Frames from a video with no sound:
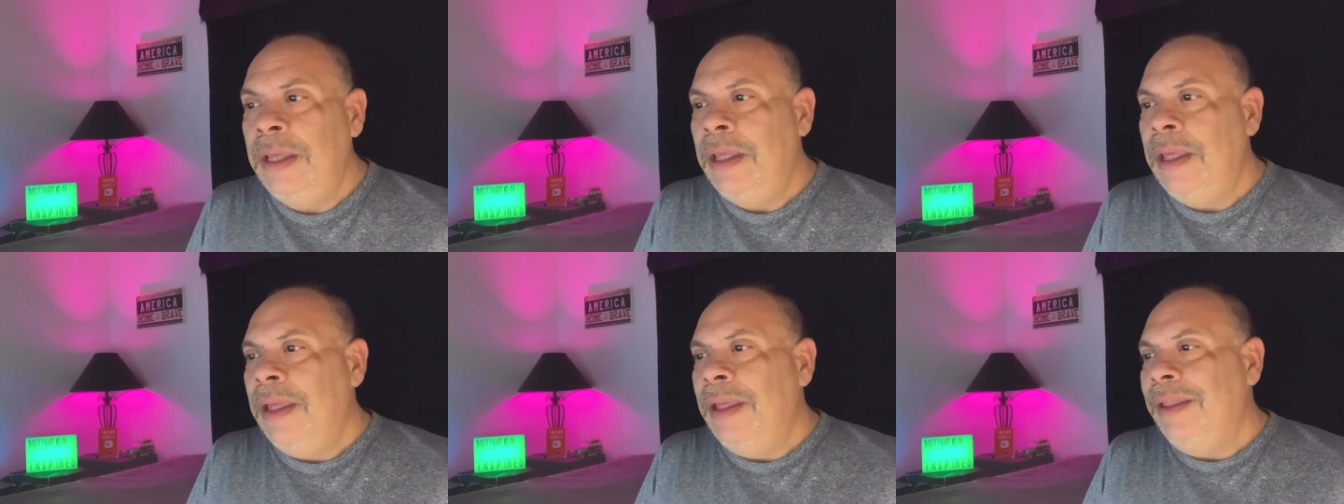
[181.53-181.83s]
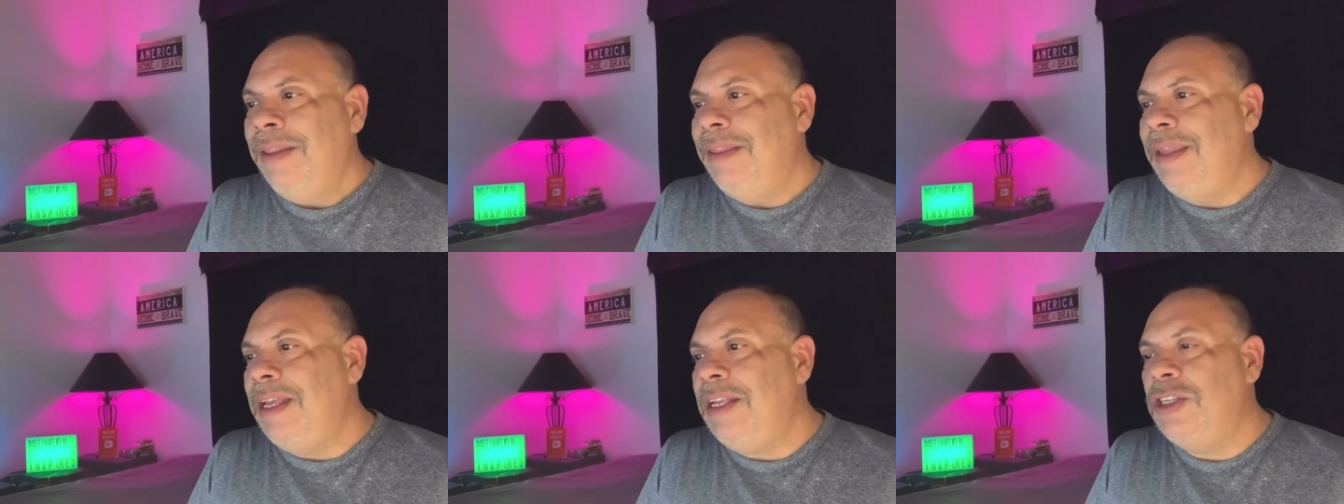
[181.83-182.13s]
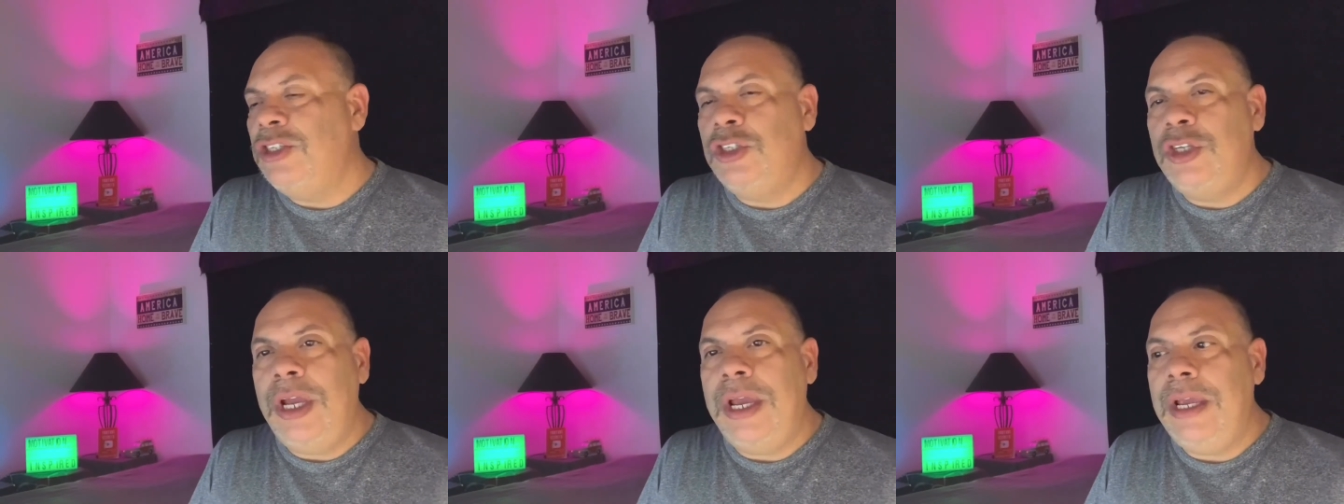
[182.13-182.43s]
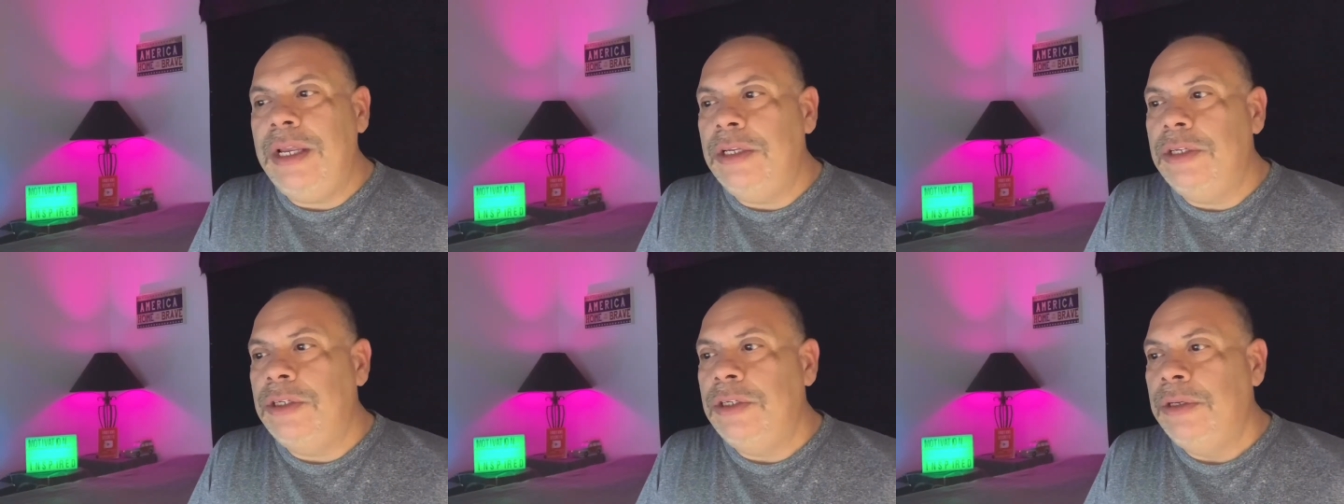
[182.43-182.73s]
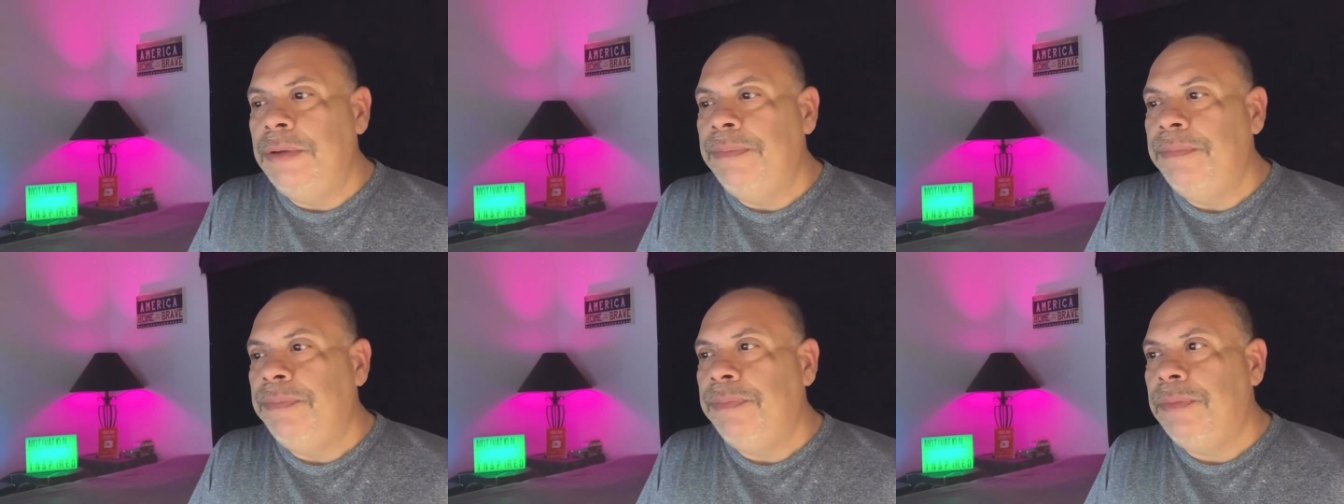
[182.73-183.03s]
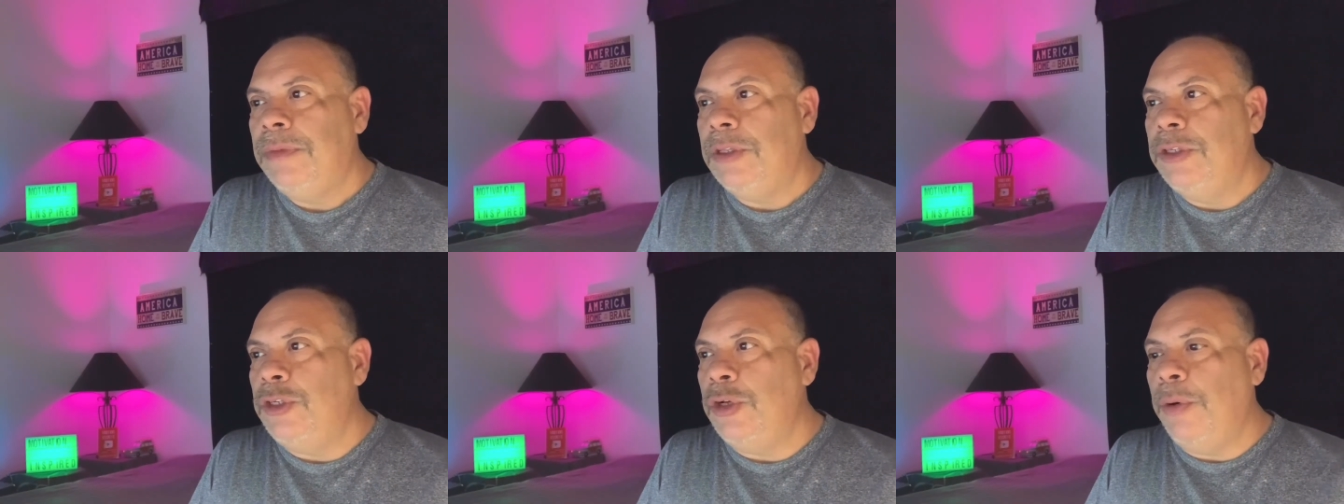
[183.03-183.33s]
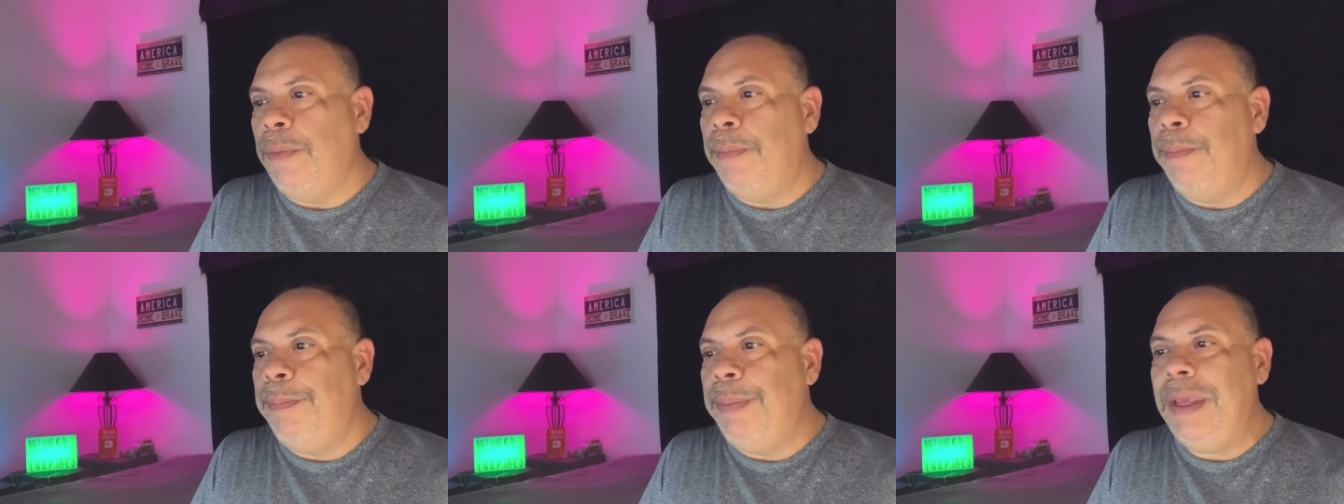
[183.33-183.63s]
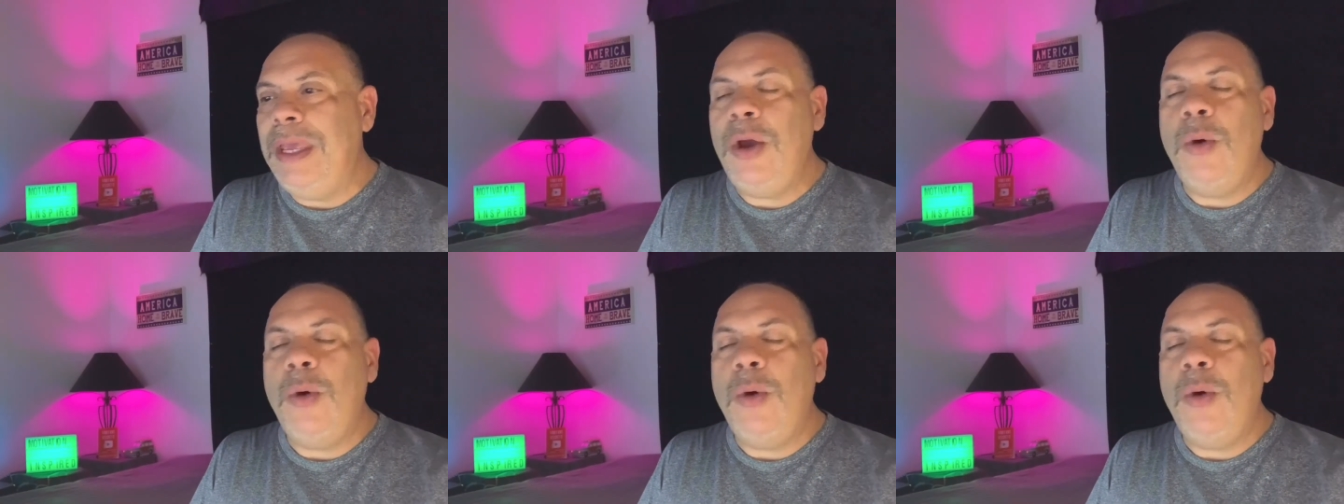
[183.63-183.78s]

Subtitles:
things change. So be